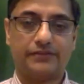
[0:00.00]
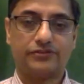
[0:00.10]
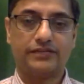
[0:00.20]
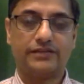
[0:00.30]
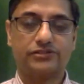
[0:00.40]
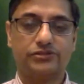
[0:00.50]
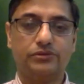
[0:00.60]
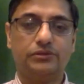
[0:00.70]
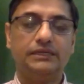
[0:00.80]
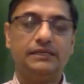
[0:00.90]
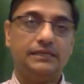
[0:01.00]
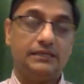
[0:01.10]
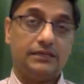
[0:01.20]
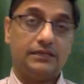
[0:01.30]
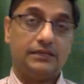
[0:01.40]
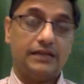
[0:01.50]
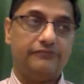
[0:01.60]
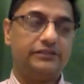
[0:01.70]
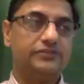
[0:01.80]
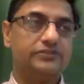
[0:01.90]
So there is no
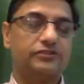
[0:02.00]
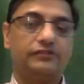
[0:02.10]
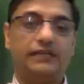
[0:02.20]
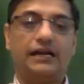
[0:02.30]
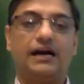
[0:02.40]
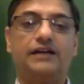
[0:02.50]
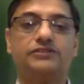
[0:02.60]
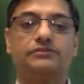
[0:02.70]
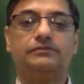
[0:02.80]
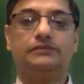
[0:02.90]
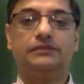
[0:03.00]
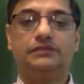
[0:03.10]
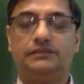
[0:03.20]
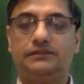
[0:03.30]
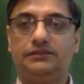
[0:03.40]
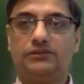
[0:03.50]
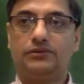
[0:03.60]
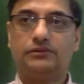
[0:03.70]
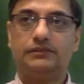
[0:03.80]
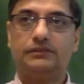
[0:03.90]
evidence of a large, uh, you
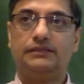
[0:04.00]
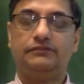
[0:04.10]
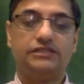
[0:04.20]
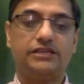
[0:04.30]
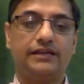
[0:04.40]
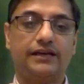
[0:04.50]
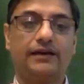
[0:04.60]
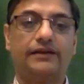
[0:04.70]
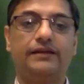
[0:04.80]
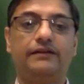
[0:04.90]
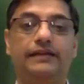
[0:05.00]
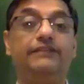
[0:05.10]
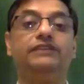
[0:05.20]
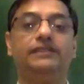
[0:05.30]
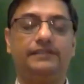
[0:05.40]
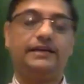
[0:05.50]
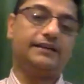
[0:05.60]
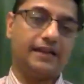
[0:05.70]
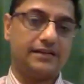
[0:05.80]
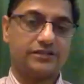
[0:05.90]
know, Vijayanagar navy. They had
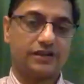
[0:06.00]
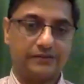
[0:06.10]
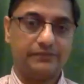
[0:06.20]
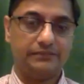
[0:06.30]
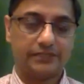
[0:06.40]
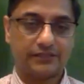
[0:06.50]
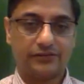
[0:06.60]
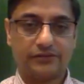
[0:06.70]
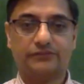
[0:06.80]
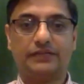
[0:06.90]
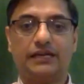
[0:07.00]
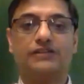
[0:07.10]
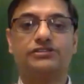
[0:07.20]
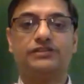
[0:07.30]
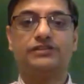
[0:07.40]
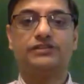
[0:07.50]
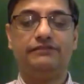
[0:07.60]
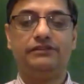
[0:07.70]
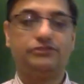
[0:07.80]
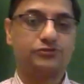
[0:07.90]
a large army, but not a large
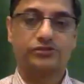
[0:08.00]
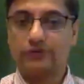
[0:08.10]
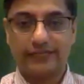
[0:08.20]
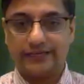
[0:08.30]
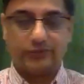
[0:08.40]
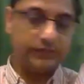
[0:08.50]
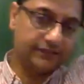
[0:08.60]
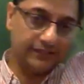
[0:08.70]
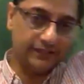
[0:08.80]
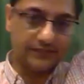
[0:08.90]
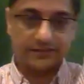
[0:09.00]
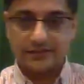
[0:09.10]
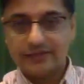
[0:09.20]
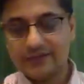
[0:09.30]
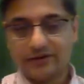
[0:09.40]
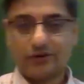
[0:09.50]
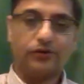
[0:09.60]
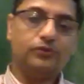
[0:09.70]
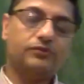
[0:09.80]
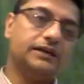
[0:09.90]
navy which was going and doing things
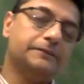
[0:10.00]
all over.